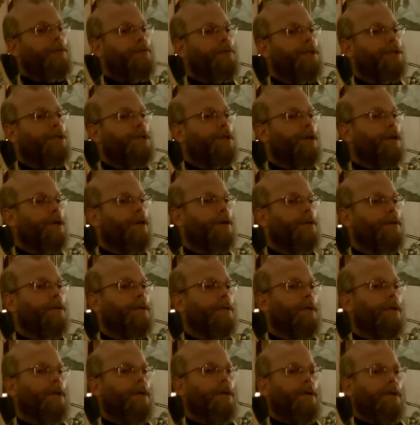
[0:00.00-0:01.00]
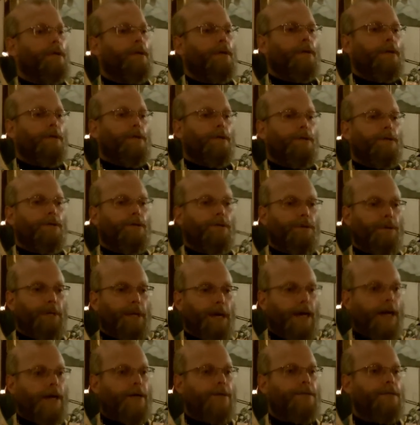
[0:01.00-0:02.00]
return to
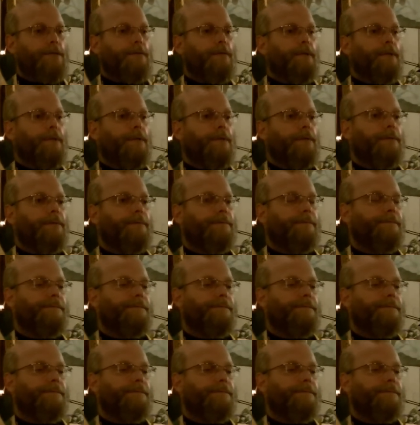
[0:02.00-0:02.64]
Nazareth,